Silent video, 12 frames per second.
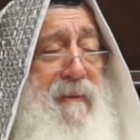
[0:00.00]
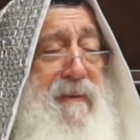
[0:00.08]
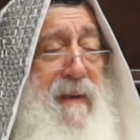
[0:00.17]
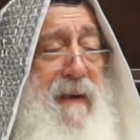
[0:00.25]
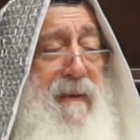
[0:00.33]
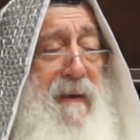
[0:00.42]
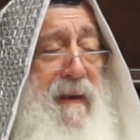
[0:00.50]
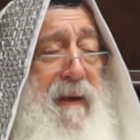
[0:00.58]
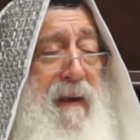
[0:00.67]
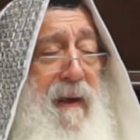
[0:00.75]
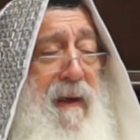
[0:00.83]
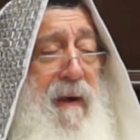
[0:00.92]
he said,
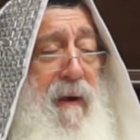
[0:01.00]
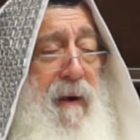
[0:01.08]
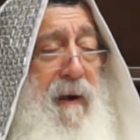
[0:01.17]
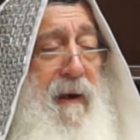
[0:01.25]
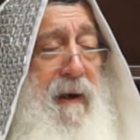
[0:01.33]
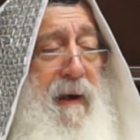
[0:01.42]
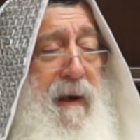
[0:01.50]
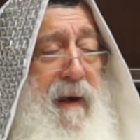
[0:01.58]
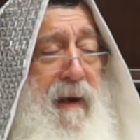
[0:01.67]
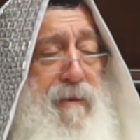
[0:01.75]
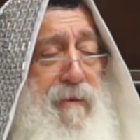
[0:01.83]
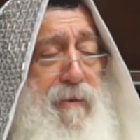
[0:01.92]

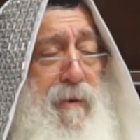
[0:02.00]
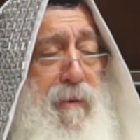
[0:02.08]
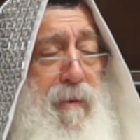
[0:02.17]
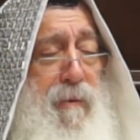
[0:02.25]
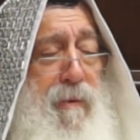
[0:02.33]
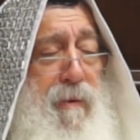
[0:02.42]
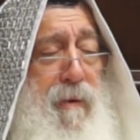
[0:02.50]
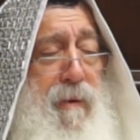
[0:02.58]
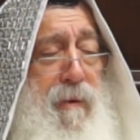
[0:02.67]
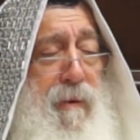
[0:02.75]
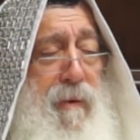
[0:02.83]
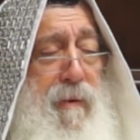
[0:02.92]
I saw
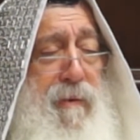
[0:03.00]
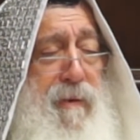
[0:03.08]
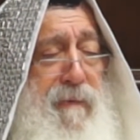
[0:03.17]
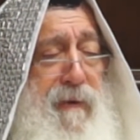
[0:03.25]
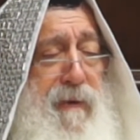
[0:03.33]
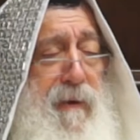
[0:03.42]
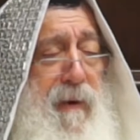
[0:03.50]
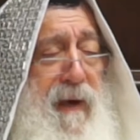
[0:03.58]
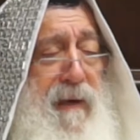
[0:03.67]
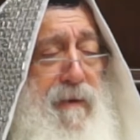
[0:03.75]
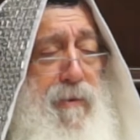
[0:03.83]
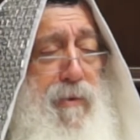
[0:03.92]
the video
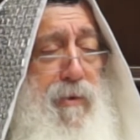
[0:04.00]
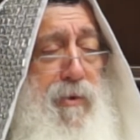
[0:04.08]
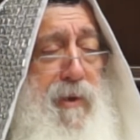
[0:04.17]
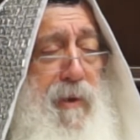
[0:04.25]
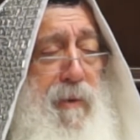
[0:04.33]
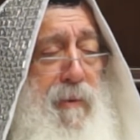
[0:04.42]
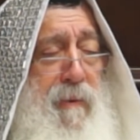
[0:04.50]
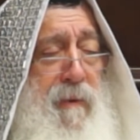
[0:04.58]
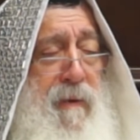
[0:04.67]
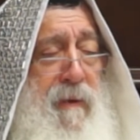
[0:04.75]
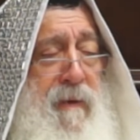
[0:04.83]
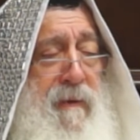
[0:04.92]
I saw you show
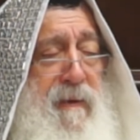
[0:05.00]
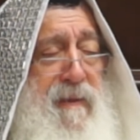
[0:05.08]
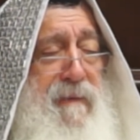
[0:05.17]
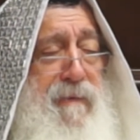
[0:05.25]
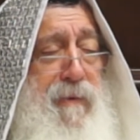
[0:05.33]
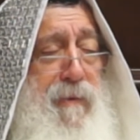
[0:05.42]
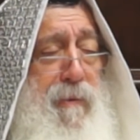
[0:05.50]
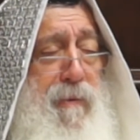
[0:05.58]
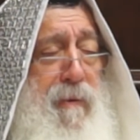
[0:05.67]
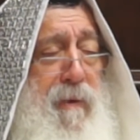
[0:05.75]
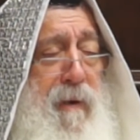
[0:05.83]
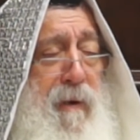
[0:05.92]
this
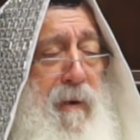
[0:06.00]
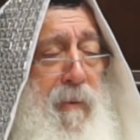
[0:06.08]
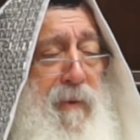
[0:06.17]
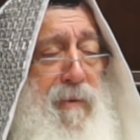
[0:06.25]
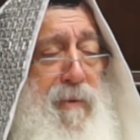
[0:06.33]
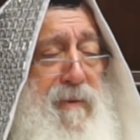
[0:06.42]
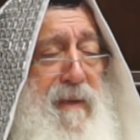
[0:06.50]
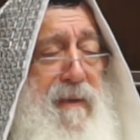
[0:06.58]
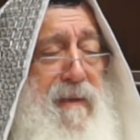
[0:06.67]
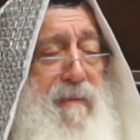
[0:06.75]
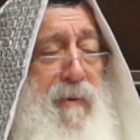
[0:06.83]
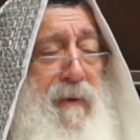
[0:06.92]
afternoon, what you said
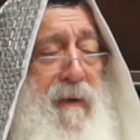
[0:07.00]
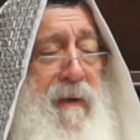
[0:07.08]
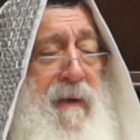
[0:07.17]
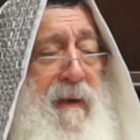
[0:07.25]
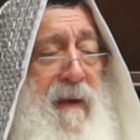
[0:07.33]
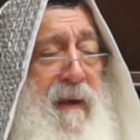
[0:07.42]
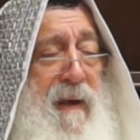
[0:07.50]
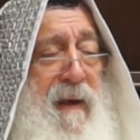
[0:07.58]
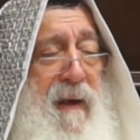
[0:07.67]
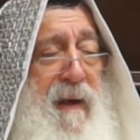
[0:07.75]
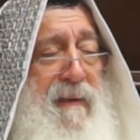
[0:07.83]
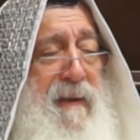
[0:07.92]
this morning,
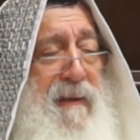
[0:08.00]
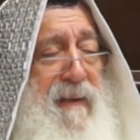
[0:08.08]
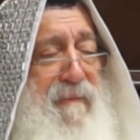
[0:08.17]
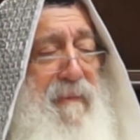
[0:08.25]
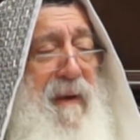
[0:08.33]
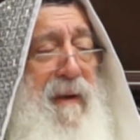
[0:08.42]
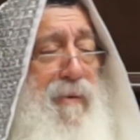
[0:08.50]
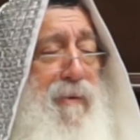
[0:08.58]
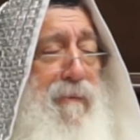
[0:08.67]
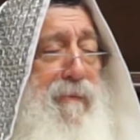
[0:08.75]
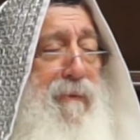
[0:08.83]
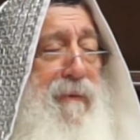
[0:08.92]
that gave me a lot
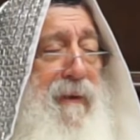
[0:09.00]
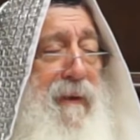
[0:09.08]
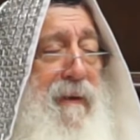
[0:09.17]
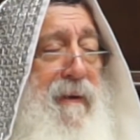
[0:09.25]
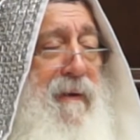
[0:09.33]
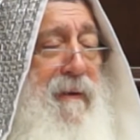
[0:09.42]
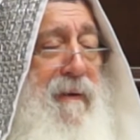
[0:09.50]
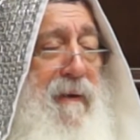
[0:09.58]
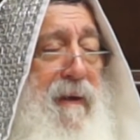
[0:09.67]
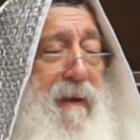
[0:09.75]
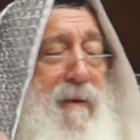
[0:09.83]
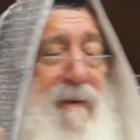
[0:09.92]
of to think.
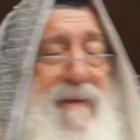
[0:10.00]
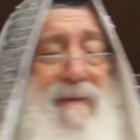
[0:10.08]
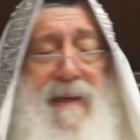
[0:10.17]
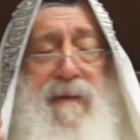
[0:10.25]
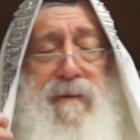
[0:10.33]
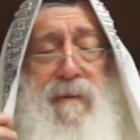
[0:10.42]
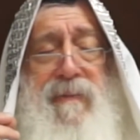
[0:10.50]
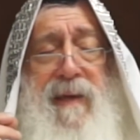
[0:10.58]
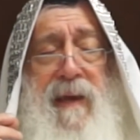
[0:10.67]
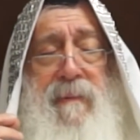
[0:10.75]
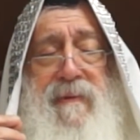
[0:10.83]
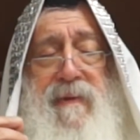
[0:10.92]
You understand,
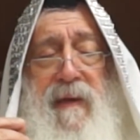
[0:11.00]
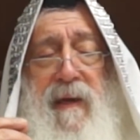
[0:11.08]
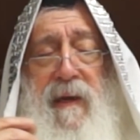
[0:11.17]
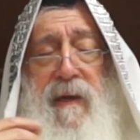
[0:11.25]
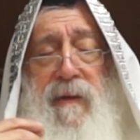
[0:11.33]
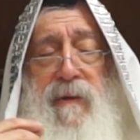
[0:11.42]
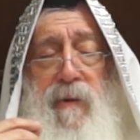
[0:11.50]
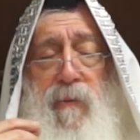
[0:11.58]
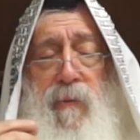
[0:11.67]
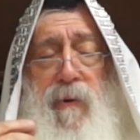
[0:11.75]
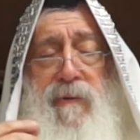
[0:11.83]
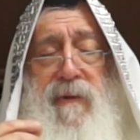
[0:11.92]
sometimes the
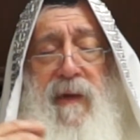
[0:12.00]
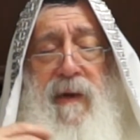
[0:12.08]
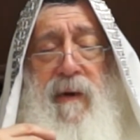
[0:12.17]
word,